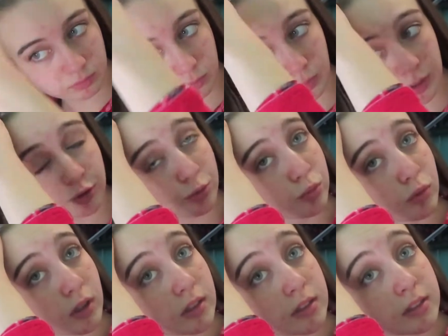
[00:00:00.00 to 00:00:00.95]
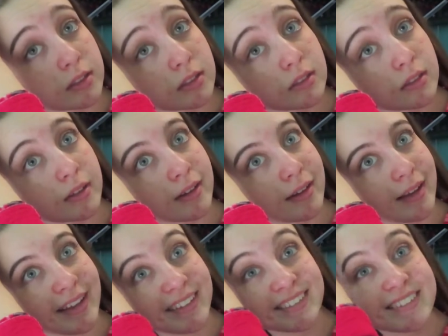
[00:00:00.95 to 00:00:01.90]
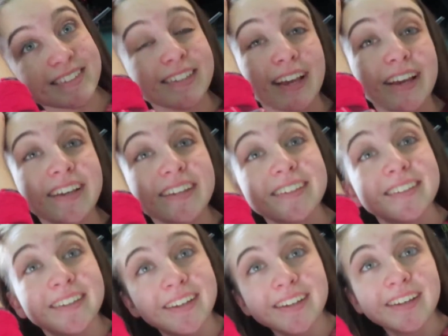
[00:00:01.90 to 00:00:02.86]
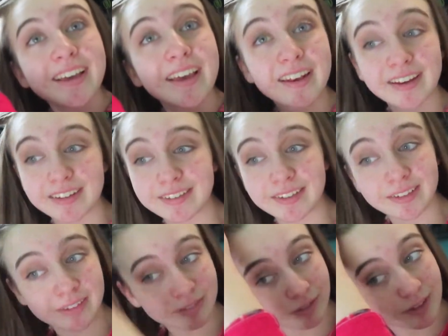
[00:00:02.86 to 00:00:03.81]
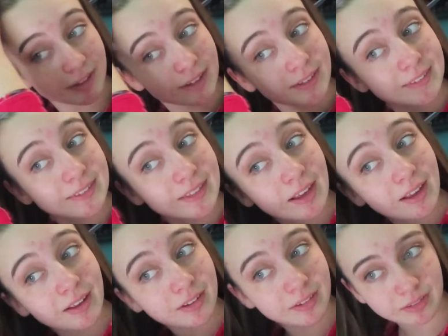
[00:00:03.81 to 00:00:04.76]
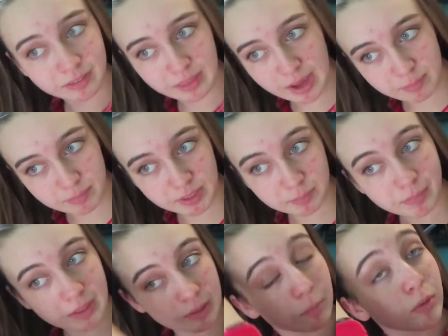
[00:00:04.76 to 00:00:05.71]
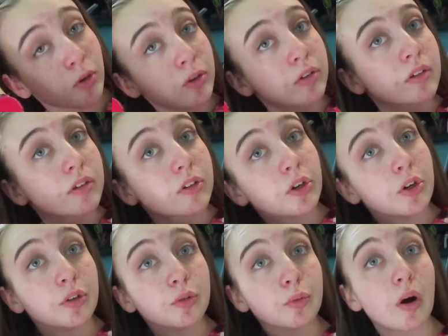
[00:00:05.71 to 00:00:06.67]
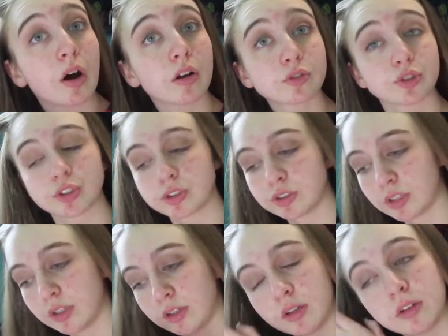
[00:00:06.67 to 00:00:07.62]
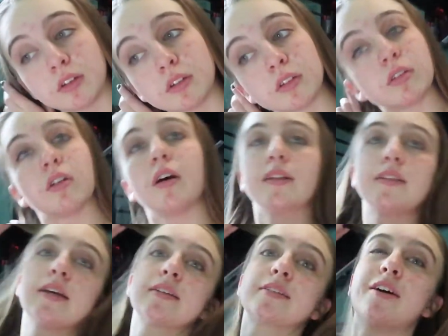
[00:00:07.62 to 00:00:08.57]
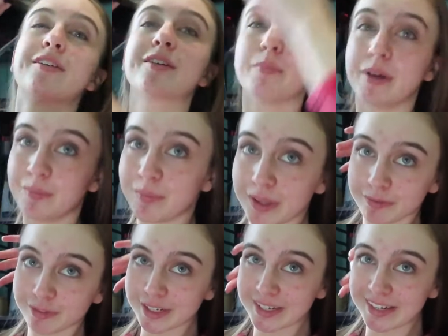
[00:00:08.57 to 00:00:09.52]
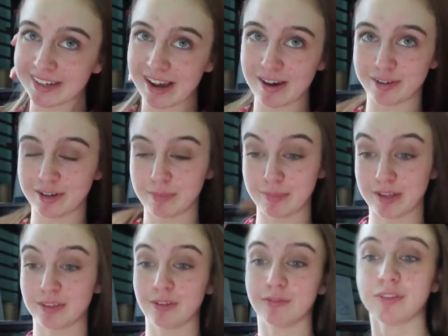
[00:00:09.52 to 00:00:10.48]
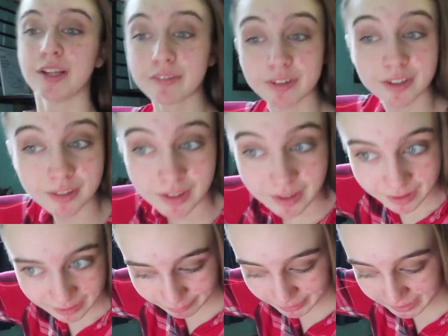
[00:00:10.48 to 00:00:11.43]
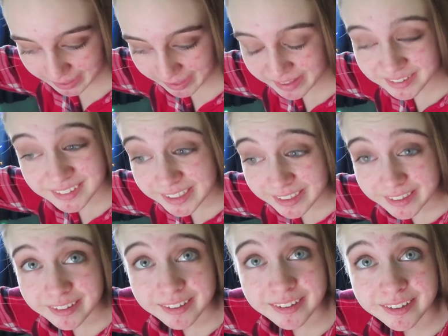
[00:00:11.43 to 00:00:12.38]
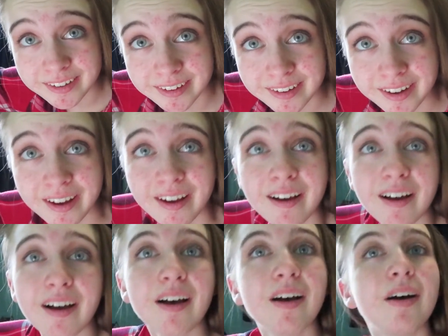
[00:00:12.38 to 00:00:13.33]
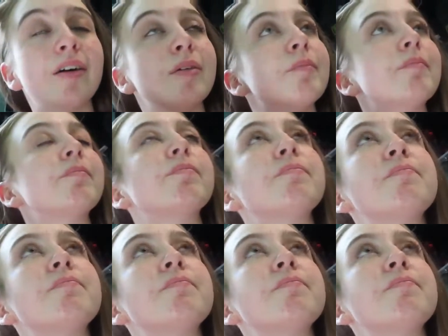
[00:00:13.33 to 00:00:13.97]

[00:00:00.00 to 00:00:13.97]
which was insane, and I didn't realize that many people could watch a TikTok about me freaking out about the flavor of a candy. And